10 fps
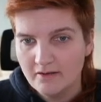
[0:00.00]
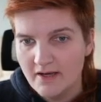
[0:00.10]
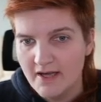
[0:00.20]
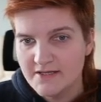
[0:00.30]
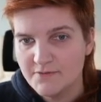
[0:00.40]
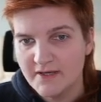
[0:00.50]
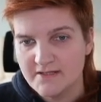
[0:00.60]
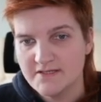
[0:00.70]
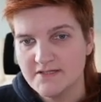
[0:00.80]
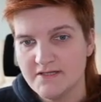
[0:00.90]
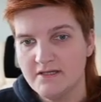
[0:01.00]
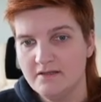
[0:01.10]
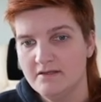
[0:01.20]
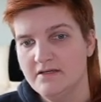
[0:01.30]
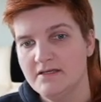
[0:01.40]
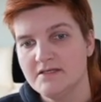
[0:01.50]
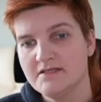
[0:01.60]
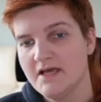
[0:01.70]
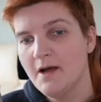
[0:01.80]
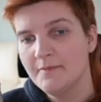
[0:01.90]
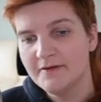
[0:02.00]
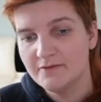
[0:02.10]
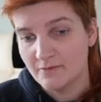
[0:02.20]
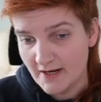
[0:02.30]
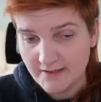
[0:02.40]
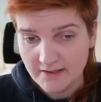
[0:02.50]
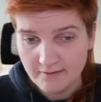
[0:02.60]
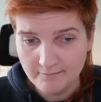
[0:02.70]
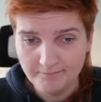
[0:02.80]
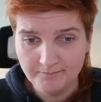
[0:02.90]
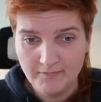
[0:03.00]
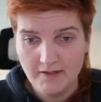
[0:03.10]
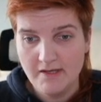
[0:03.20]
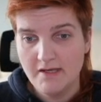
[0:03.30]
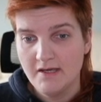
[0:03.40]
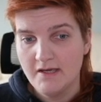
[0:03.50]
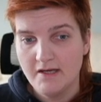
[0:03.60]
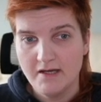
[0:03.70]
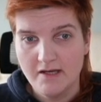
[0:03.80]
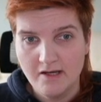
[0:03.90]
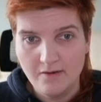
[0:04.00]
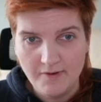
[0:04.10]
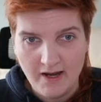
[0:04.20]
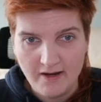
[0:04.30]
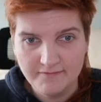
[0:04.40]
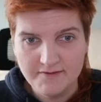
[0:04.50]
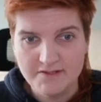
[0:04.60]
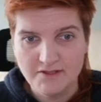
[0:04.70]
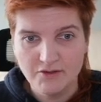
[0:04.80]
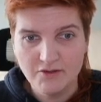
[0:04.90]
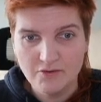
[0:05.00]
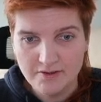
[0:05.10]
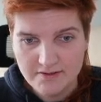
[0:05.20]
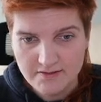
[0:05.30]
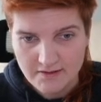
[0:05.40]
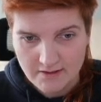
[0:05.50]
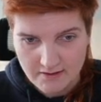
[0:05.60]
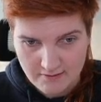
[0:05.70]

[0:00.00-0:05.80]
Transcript: as we can see, it's up and running. We have the security